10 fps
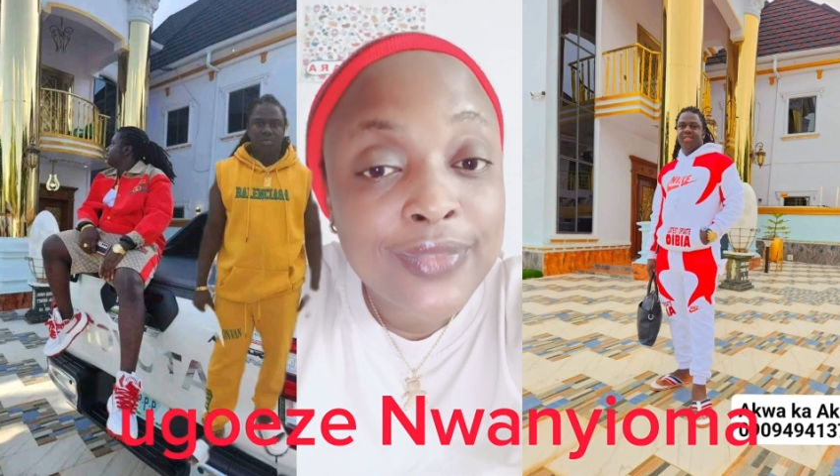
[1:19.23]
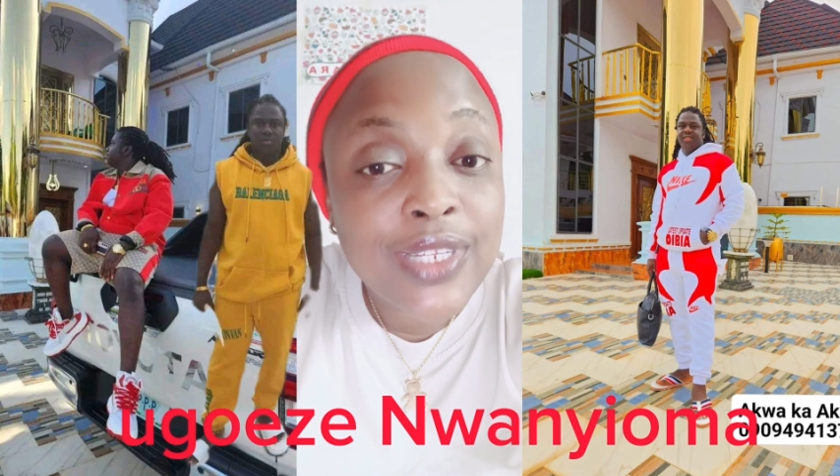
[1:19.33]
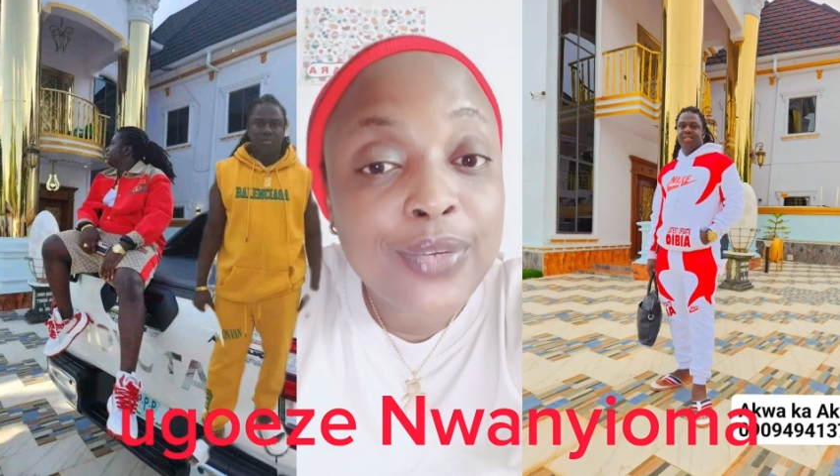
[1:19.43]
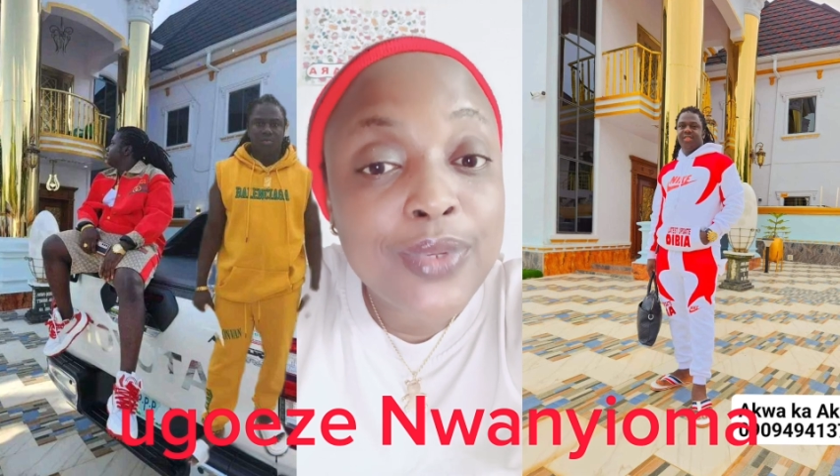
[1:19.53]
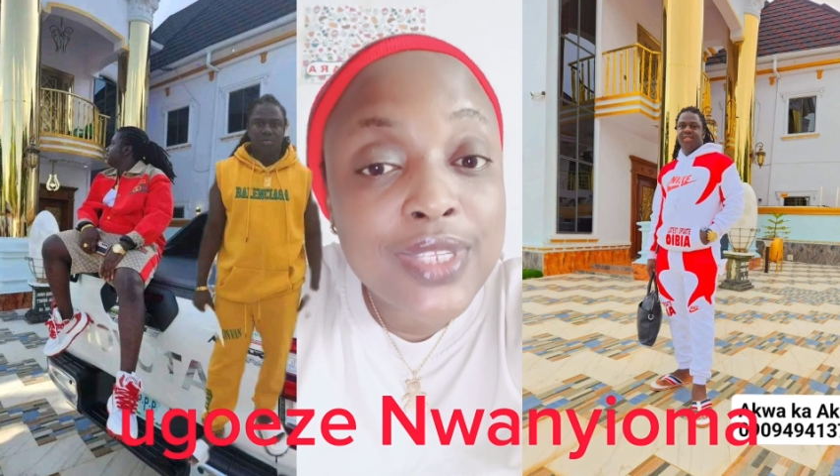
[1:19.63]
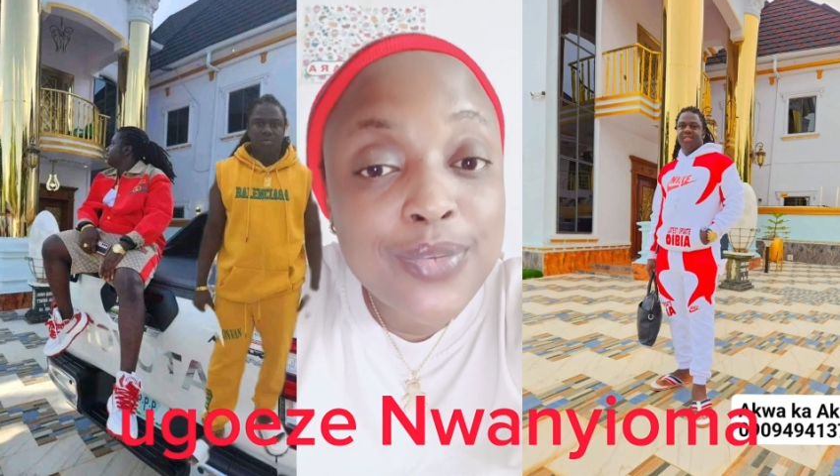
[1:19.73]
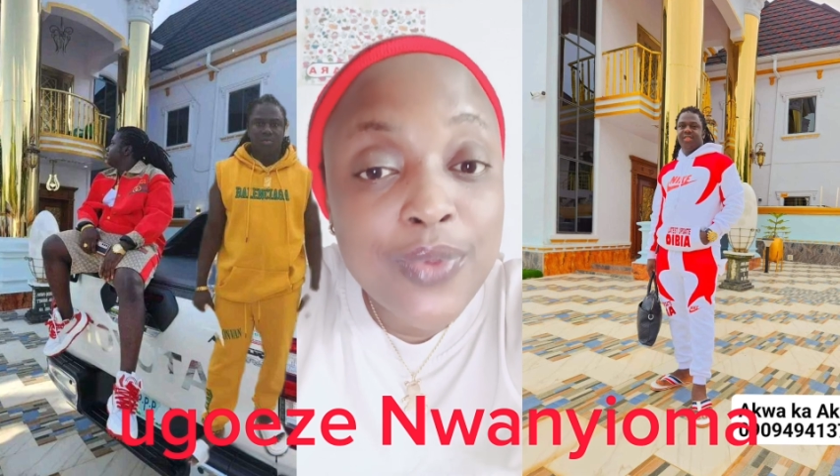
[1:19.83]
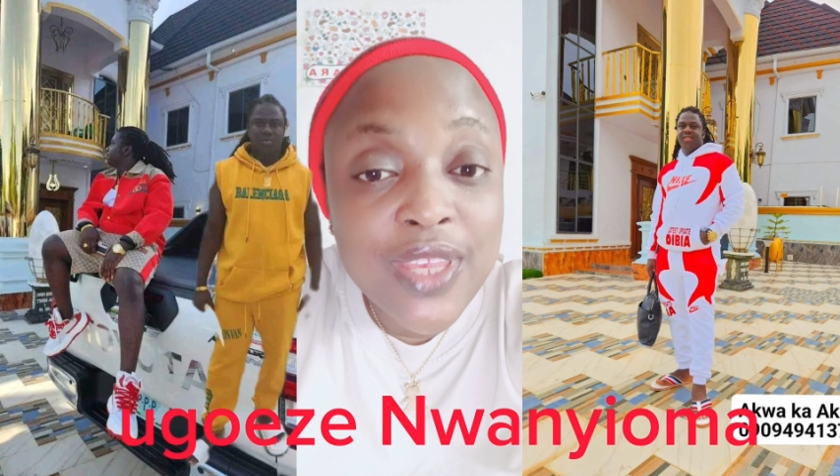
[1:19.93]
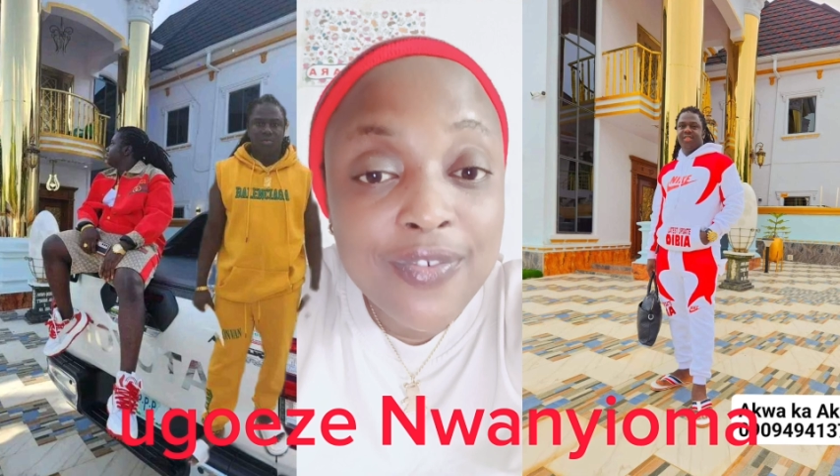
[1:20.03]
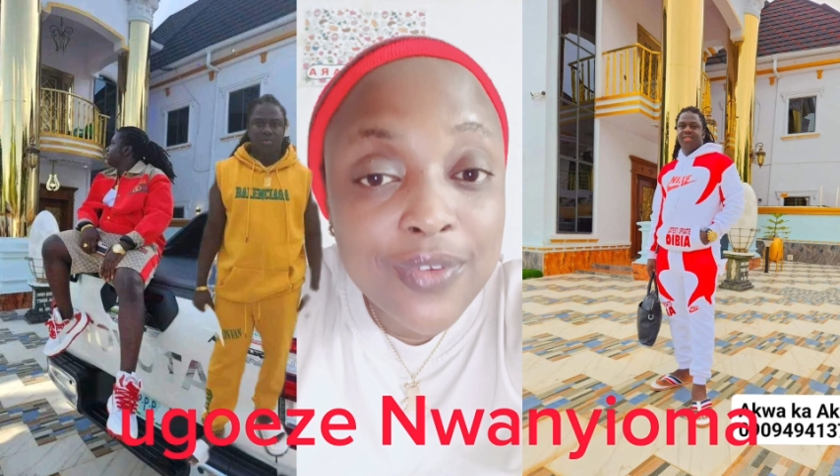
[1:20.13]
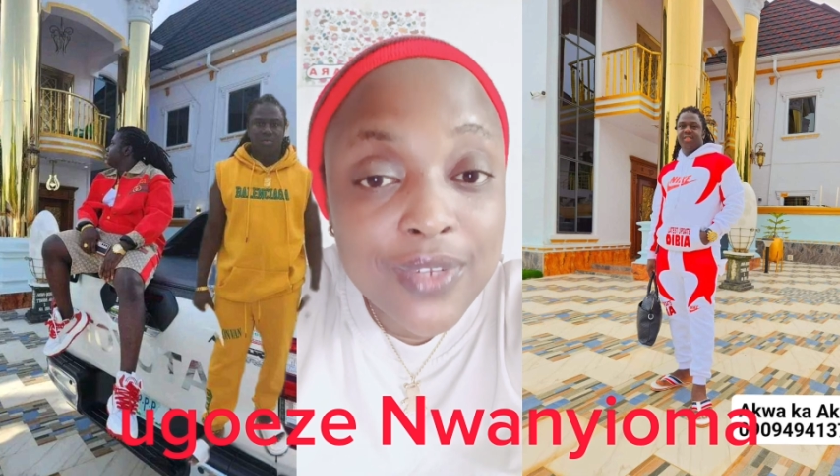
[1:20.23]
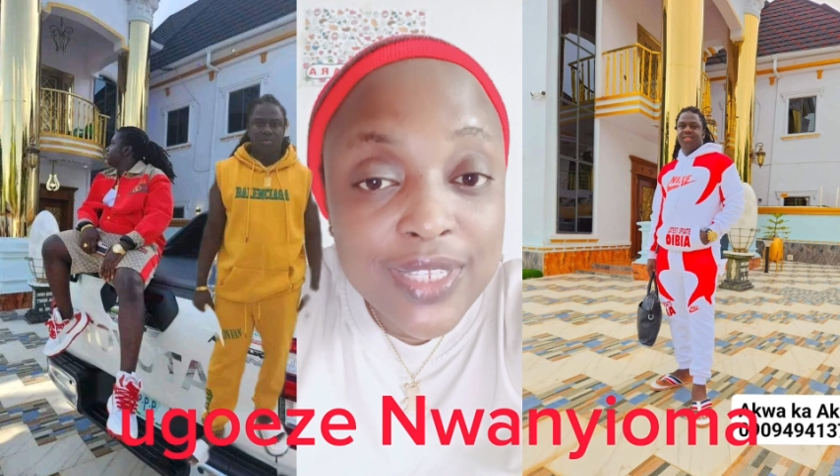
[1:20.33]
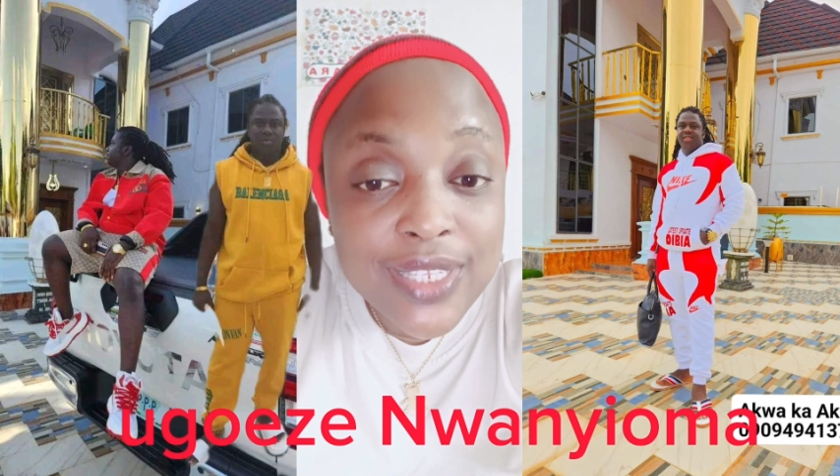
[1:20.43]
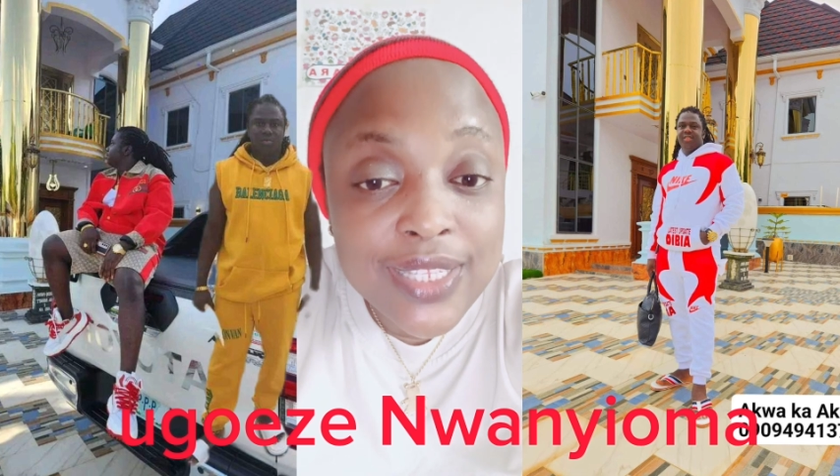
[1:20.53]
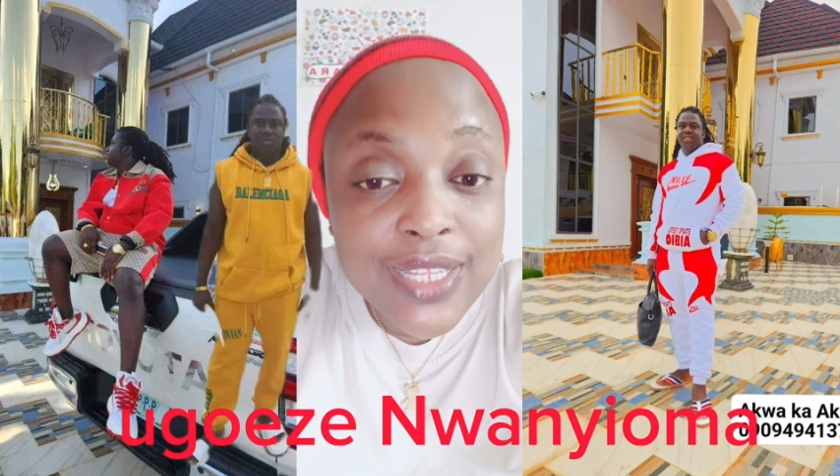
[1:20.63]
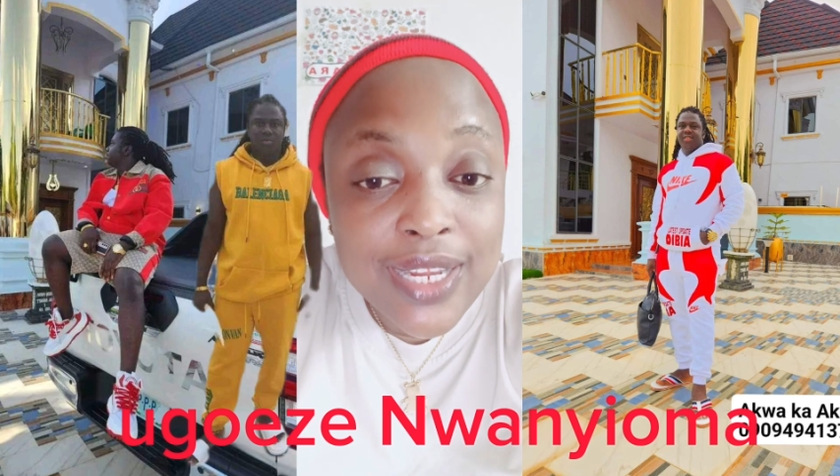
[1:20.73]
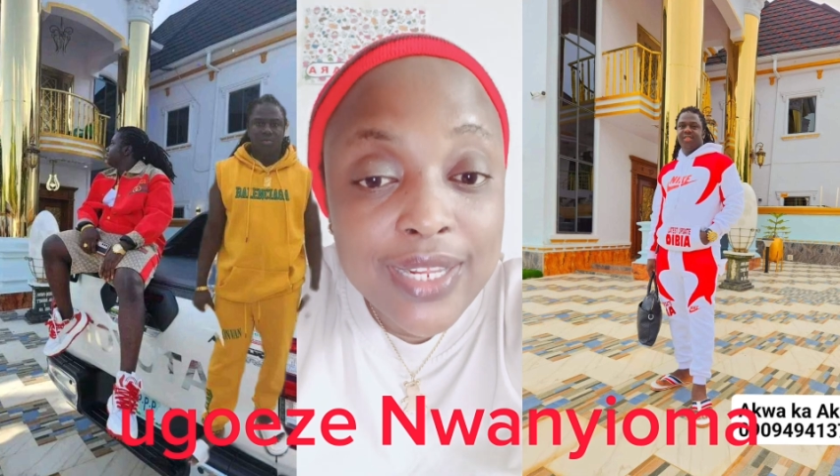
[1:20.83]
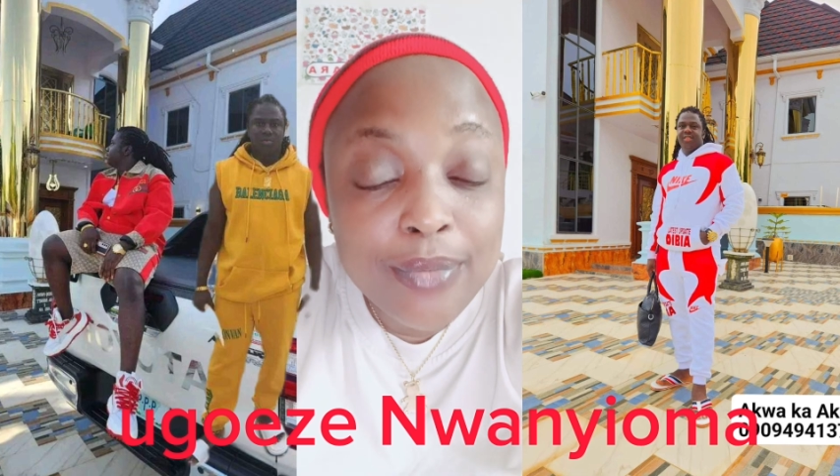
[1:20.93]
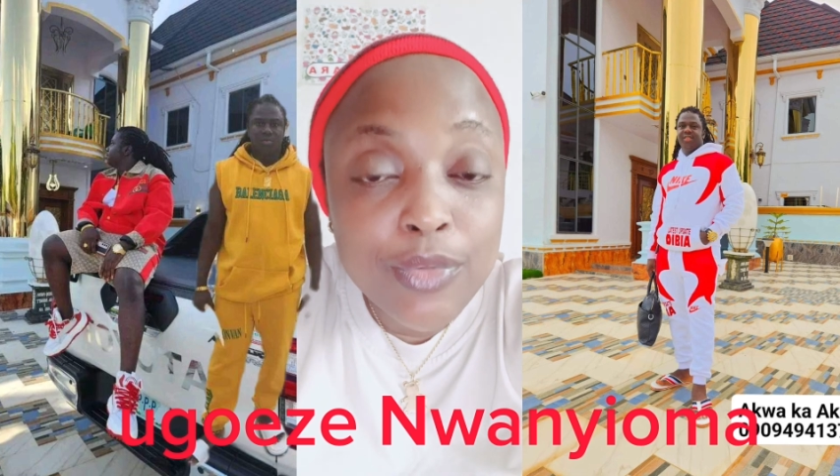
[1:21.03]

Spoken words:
Now we think we hear for this internet.